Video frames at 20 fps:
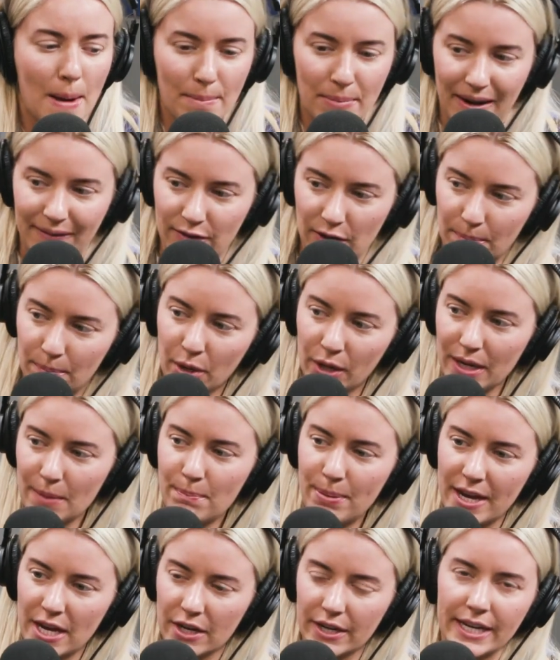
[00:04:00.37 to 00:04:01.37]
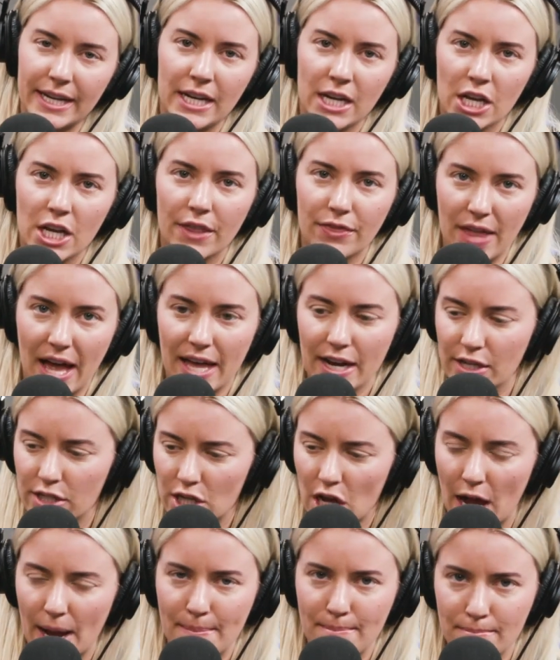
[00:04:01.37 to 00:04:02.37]
But if you put a period, that is,
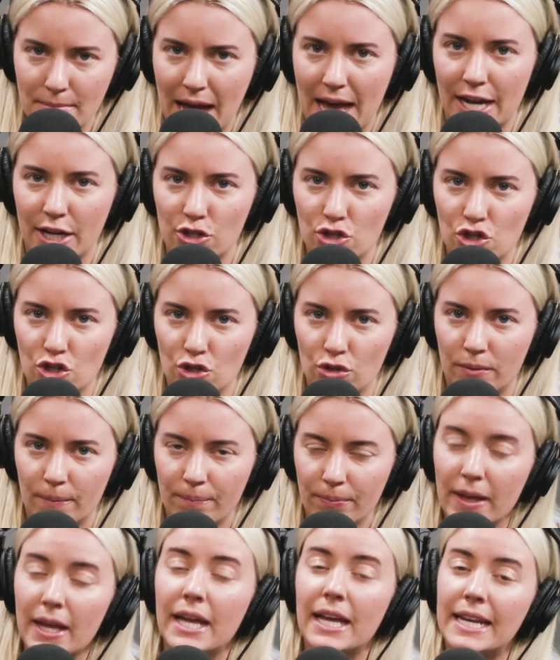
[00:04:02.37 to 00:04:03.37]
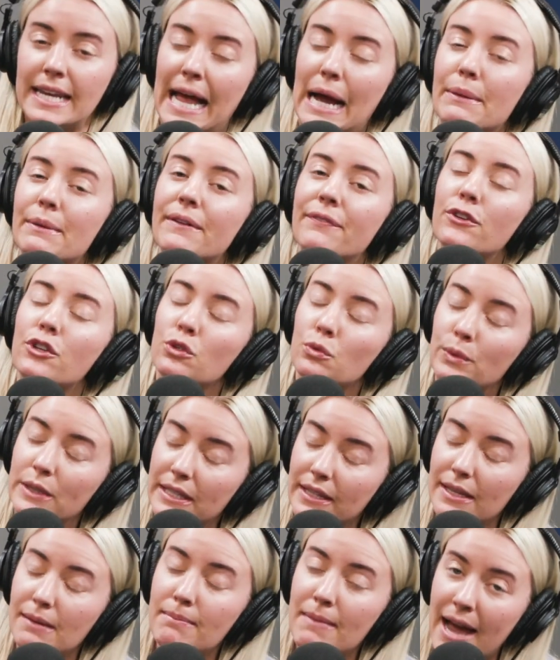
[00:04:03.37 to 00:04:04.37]
I'm mad at you. Now, if you're
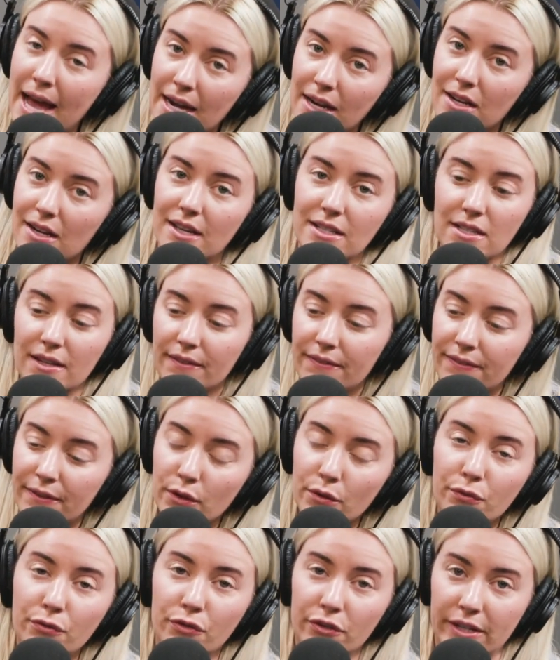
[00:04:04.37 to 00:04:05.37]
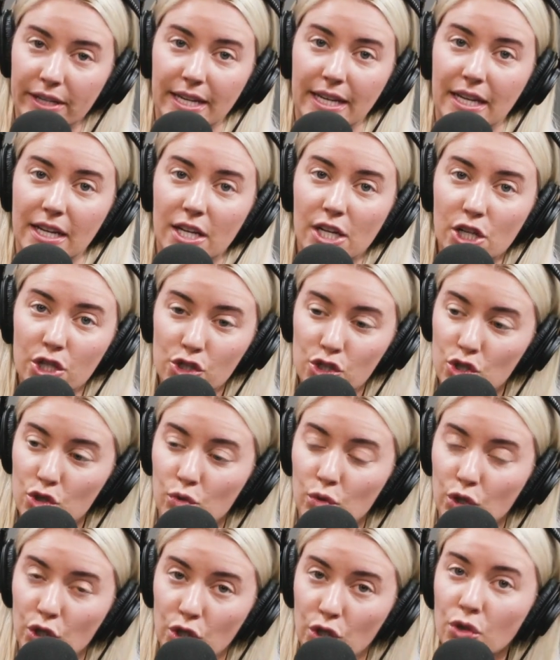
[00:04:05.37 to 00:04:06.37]
really mad at us, feel free
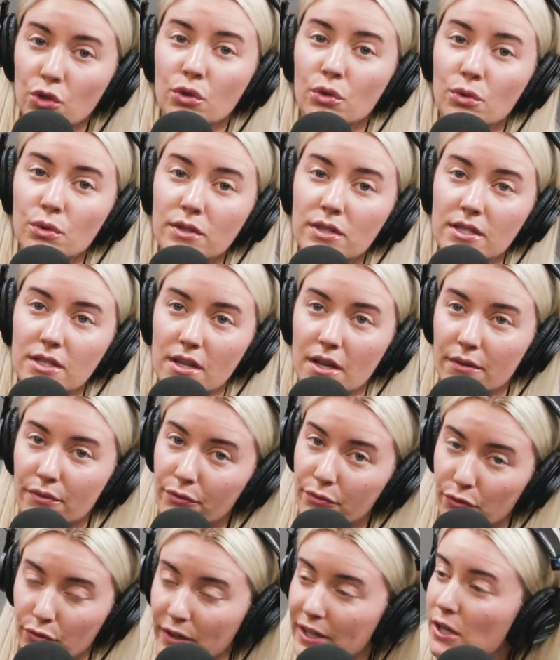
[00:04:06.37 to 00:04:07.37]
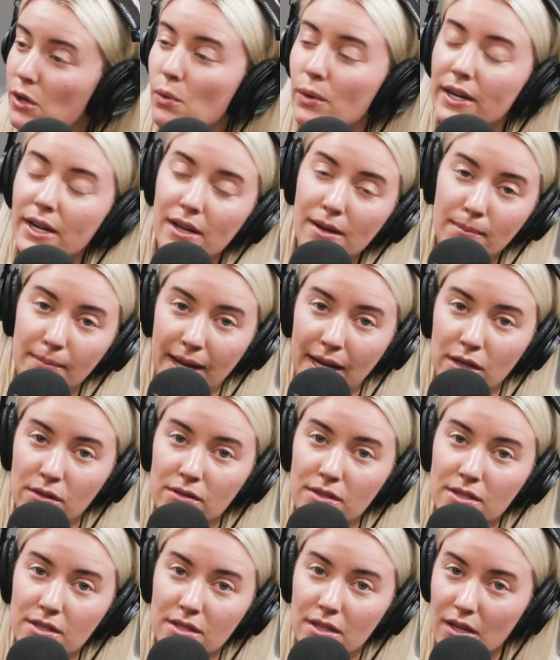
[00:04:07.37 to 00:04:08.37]
to use frequent
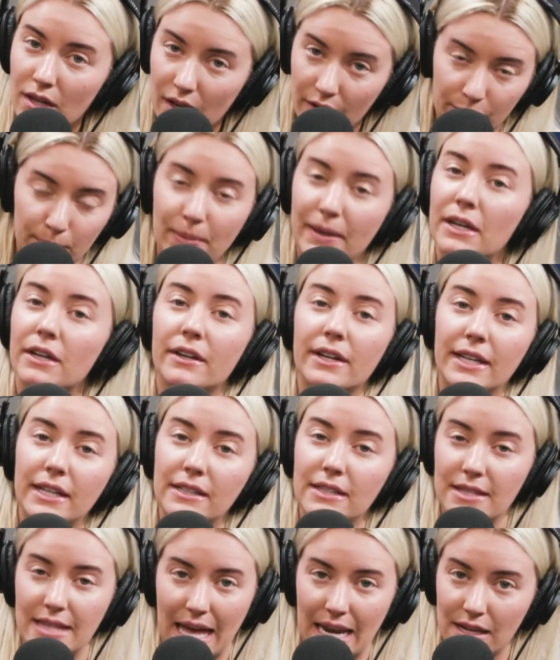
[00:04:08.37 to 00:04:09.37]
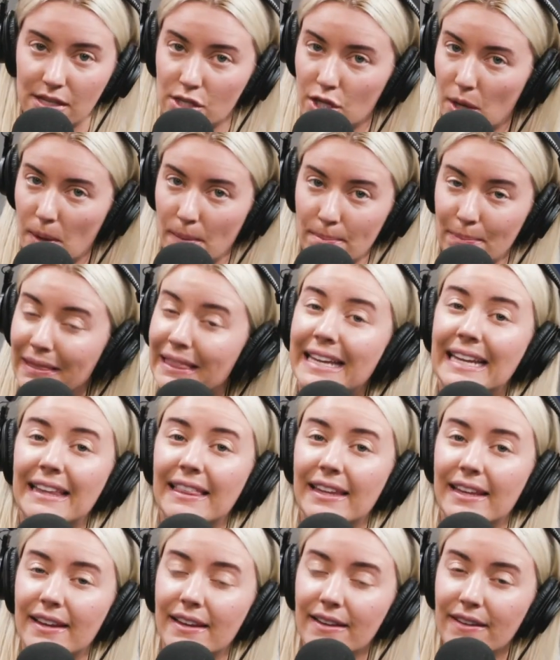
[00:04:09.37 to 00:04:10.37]
amounts of periods. That is
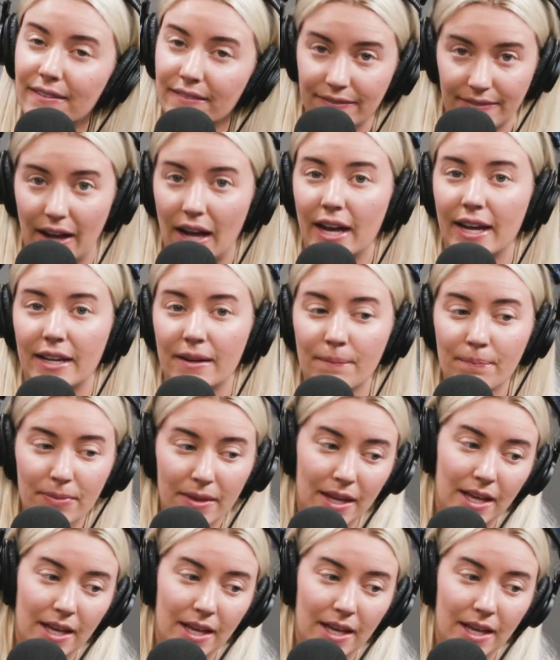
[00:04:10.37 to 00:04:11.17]
completely fine.